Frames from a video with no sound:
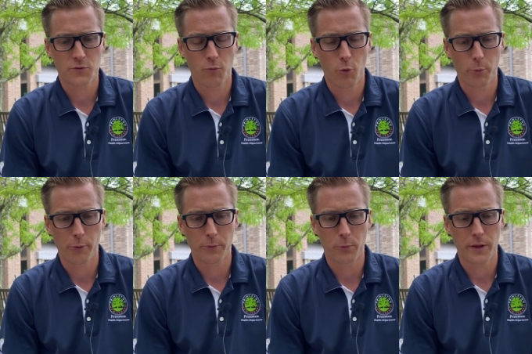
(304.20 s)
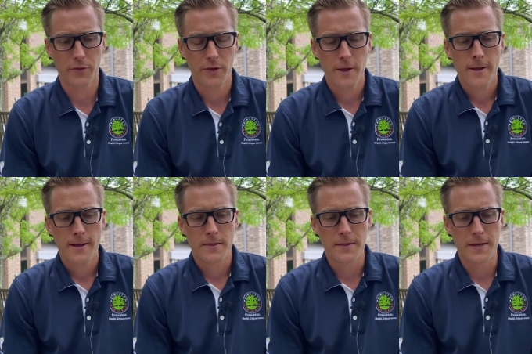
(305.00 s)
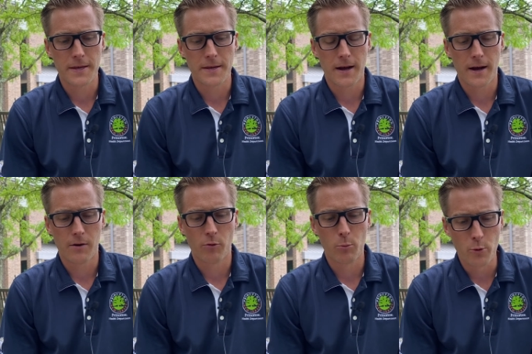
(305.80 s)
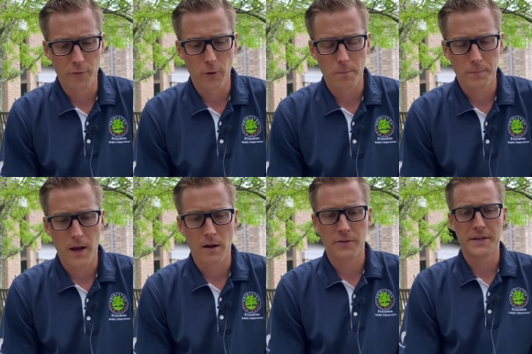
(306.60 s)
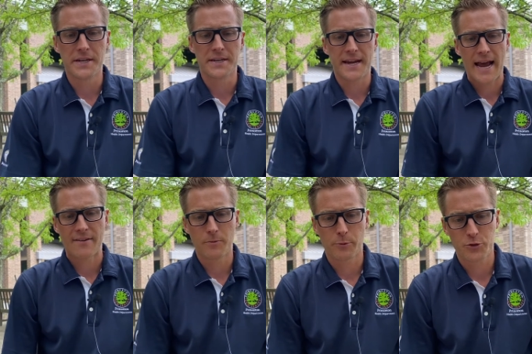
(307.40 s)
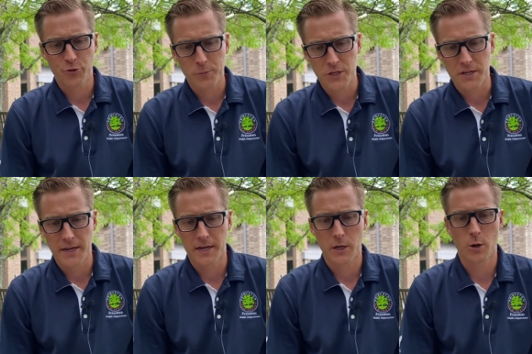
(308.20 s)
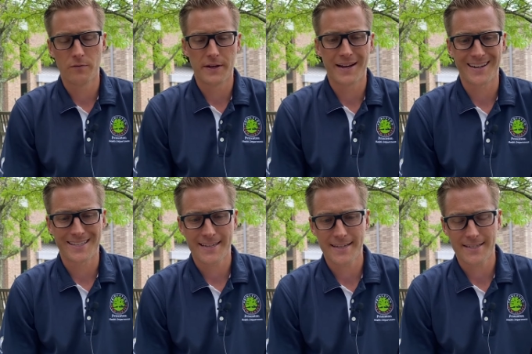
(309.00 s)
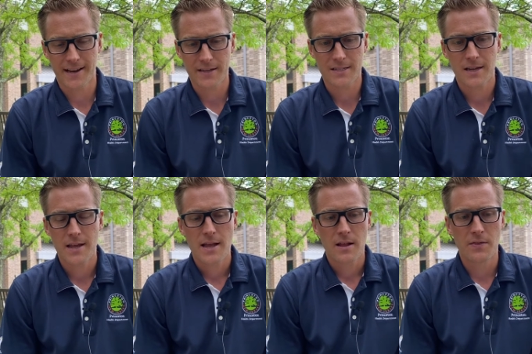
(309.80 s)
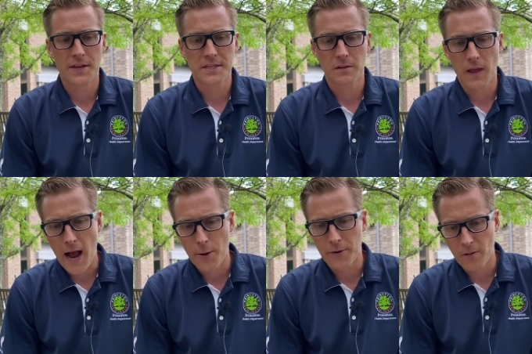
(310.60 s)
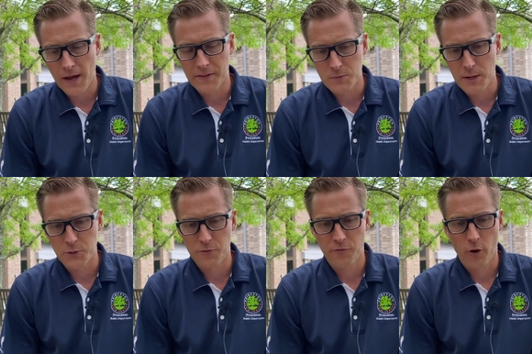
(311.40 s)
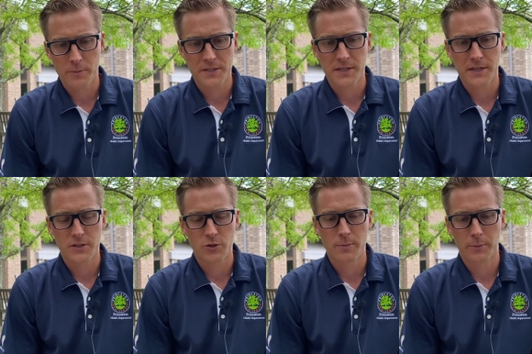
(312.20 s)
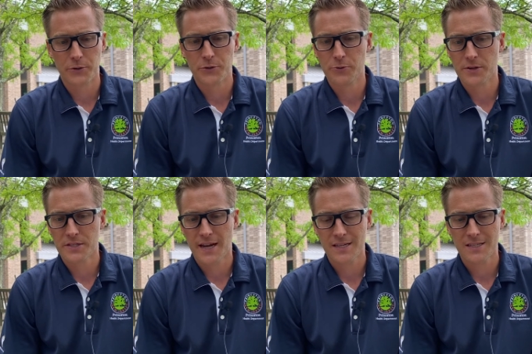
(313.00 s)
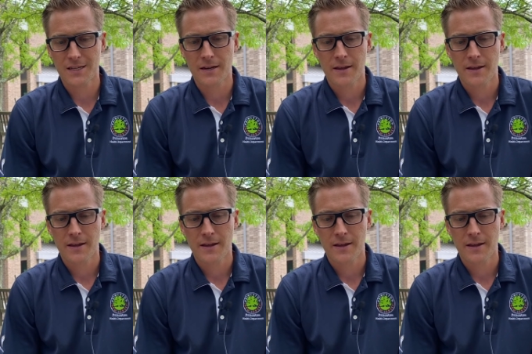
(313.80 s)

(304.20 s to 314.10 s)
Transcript: forward with the removal of the need to have a prescription to get a COVID-19 test. This allowed a lot of these major pharmacies to be able to do this testing.